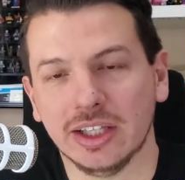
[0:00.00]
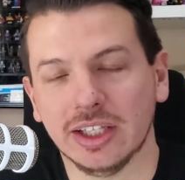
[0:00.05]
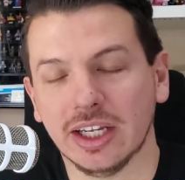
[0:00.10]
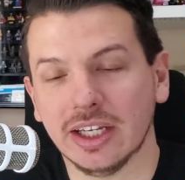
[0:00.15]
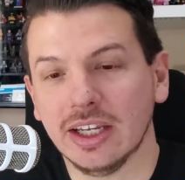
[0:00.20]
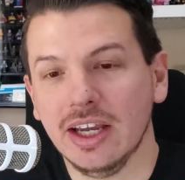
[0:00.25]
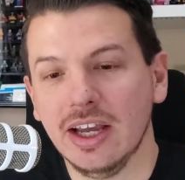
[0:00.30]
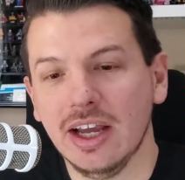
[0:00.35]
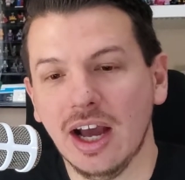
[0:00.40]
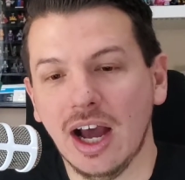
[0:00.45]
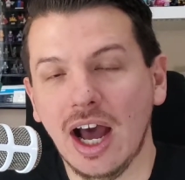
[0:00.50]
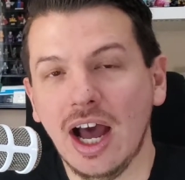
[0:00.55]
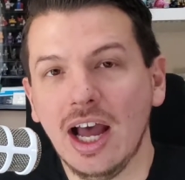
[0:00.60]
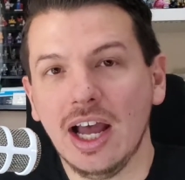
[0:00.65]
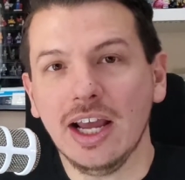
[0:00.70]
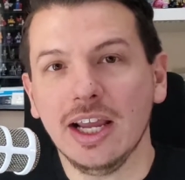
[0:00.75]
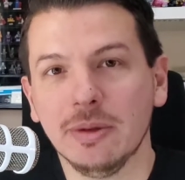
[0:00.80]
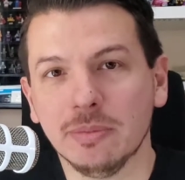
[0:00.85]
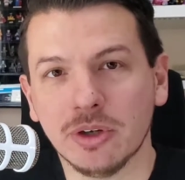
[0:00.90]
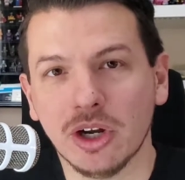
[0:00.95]
Like,
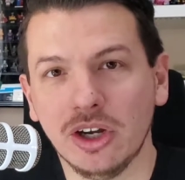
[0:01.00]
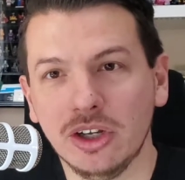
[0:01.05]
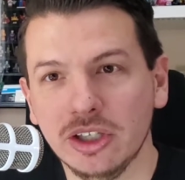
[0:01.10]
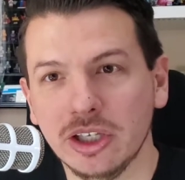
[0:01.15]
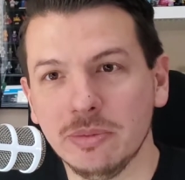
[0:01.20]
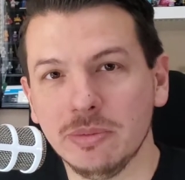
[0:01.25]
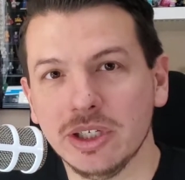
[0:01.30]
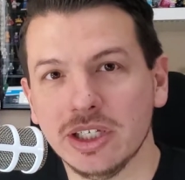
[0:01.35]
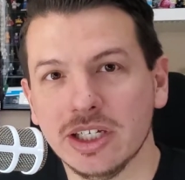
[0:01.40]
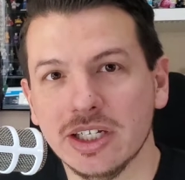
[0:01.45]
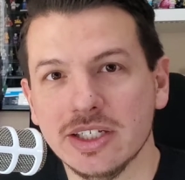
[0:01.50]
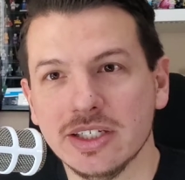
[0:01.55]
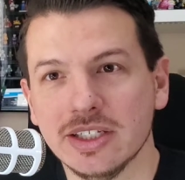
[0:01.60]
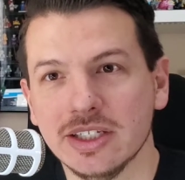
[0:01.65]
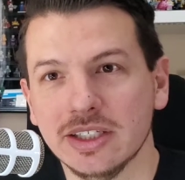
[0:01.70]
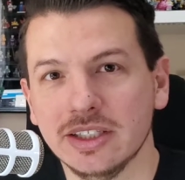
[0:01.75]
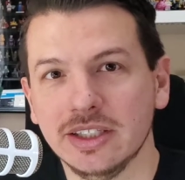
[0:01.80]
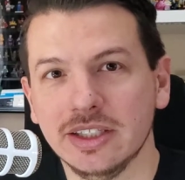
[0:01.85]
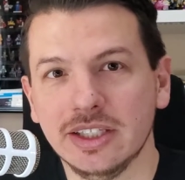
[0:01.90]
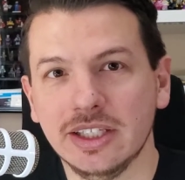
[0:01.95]
hi, I'm calling because
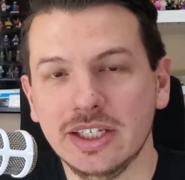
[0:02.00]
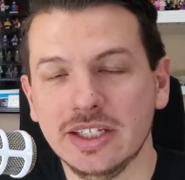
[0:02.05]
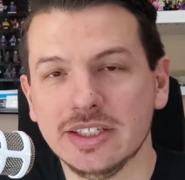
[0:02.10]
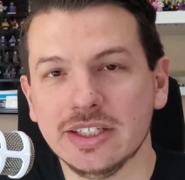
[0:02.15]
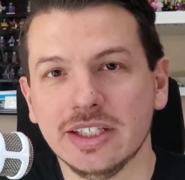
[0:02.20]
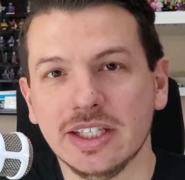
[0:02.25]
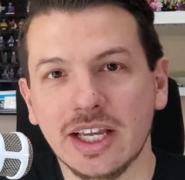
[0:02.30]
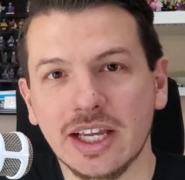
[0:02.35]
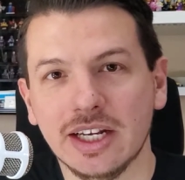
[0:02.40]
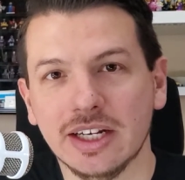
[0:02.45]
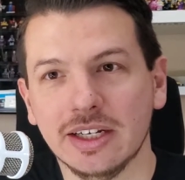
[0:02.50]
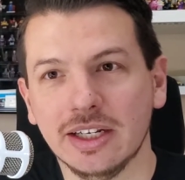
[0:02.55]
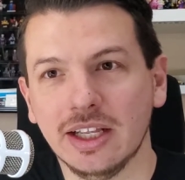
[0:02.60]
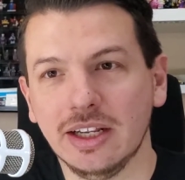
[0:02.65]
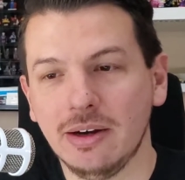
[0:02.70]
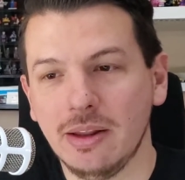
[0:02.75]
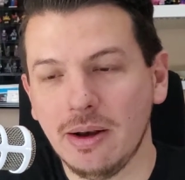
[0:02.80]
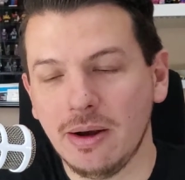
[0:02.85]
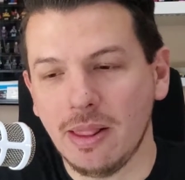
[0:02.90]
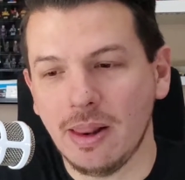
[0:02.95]
of this and that, and blah,
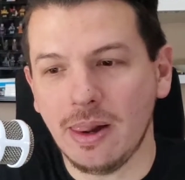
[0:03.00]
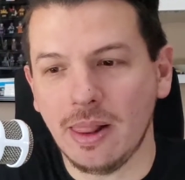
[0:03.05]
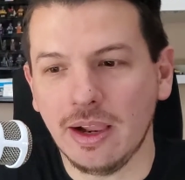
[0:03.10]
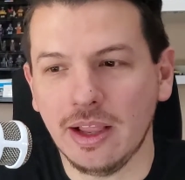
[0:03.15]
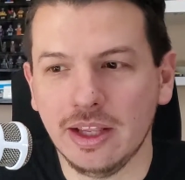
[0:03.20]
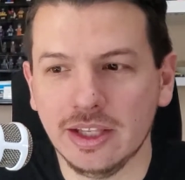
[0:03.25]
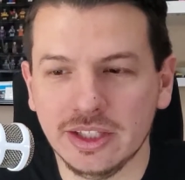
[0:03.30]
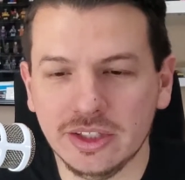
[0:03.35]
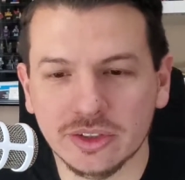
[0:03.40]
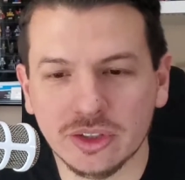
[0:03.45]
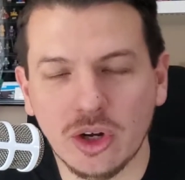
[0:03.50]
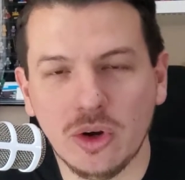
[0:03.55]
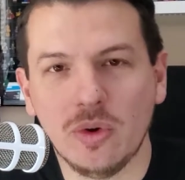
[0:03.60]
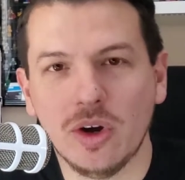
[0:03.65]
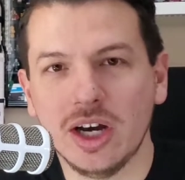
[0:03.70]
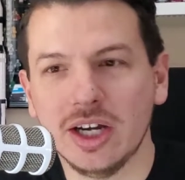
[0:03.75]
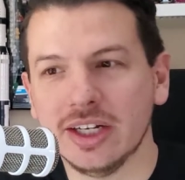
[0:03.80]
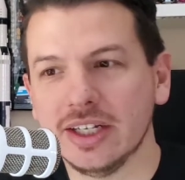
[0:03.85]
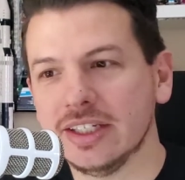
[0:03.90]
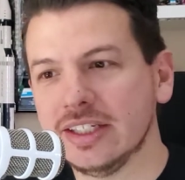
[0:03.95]
blah, blah, and they'll go
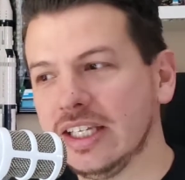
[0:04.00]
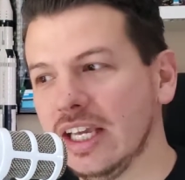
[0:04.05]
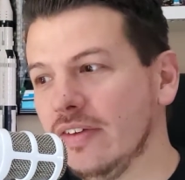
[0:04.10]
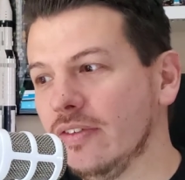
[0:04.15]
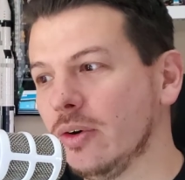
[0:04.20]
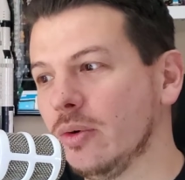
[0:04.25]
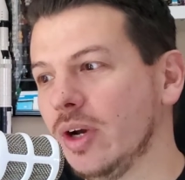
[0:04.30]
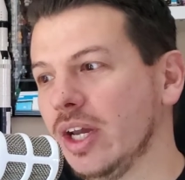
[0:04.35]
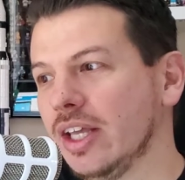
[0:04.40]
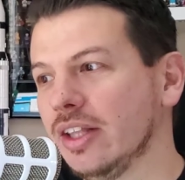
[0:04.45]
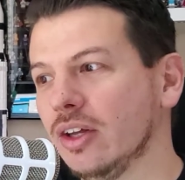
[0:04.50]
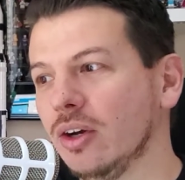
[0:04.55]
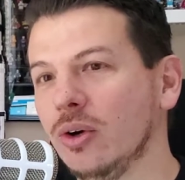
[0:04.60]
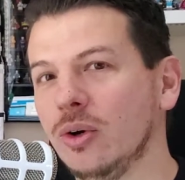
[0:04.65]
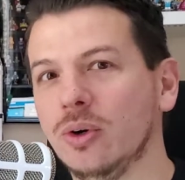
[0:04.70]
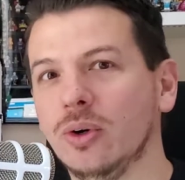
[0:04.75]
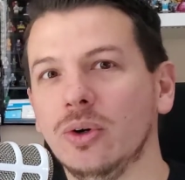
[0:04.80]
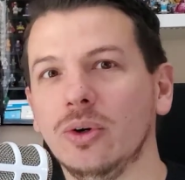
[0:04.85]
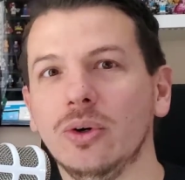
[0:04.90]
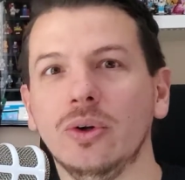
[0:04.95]
on and give away the
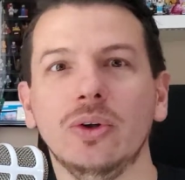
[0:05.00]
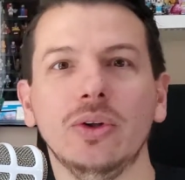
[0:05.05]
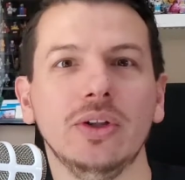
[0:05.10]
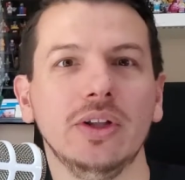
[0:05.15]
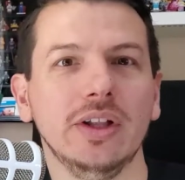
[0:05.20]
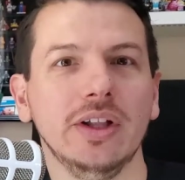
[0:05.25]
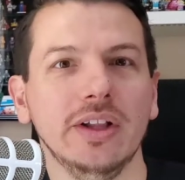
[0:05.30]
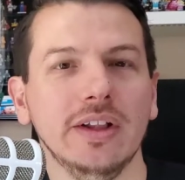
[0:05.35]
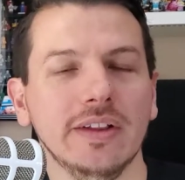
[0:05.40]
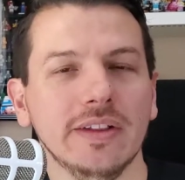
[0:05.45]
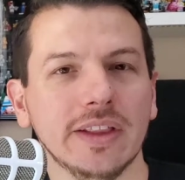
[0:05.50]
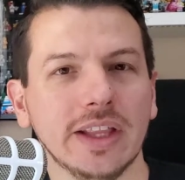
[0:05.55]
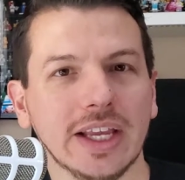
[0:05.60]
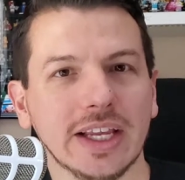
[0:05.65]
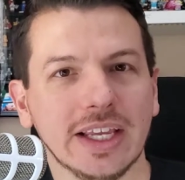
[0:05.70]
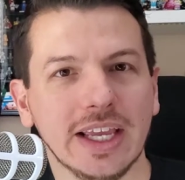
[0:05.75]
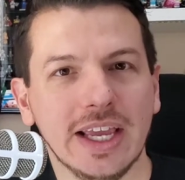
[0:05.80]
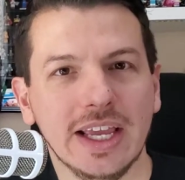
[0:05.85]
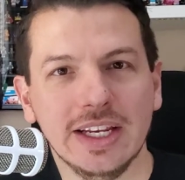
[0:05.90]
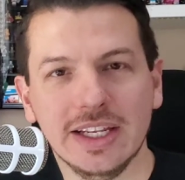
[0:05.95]
whole,
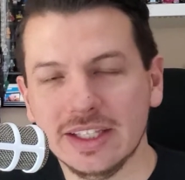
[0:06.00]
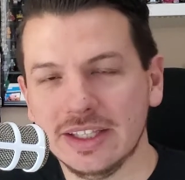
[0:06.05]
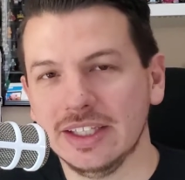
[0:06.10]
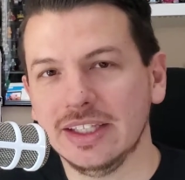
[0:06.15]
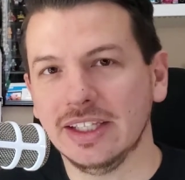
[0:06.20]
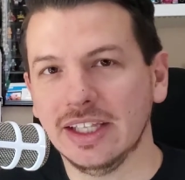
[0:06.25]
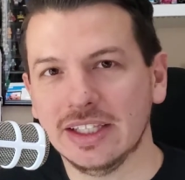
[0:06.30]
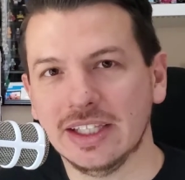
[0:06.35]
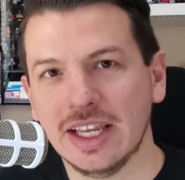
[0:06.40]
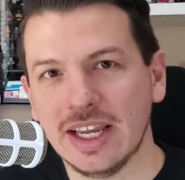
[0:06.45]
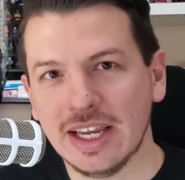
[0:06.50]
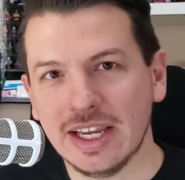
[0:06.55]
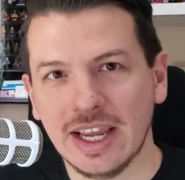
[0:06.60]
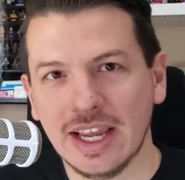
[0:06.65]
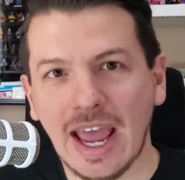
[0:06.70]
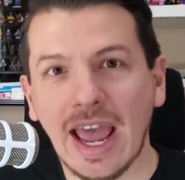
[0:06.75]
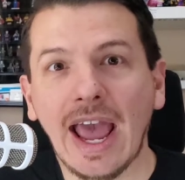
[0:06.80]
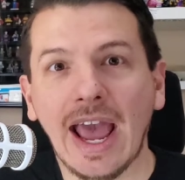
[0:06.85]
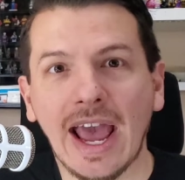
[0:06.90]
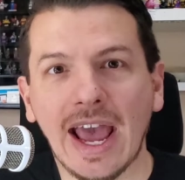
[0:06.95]
like anything that they
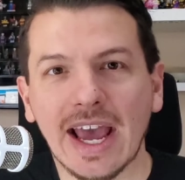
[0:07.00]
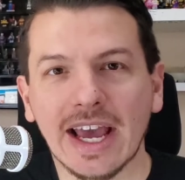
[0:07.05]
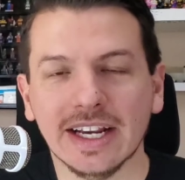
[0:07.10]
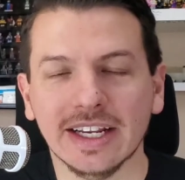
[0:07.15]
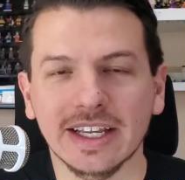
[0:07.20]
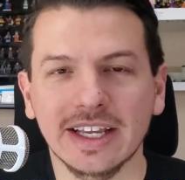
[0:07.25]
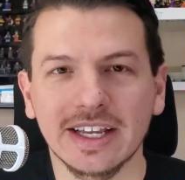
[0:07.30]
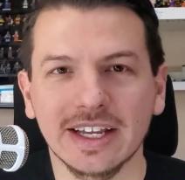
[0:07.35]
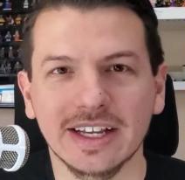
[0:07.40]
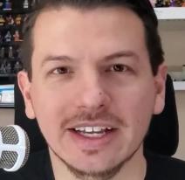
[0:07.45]
had